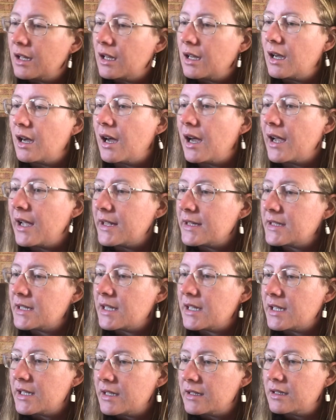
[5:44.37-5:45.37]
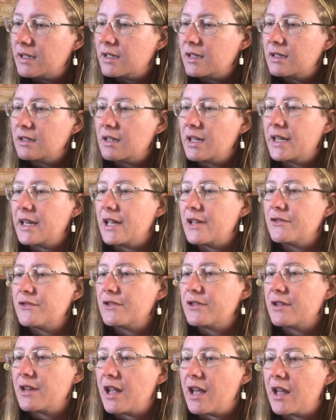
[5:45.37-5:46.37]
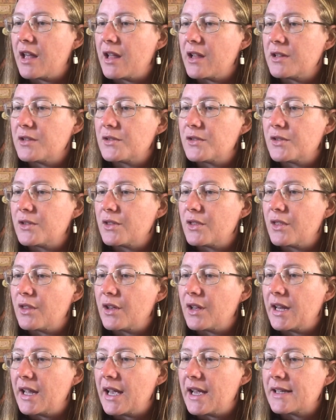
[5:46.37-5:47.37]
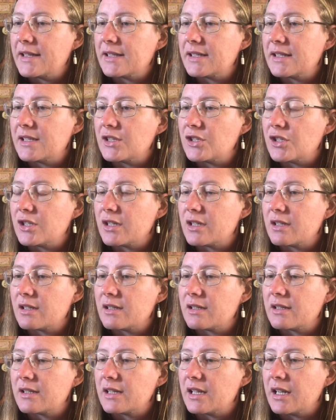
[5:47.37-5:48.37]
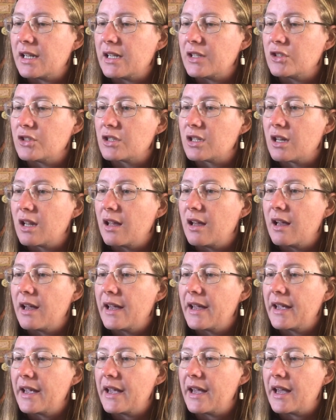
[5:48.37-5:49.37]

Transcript: I did 938 stitches in July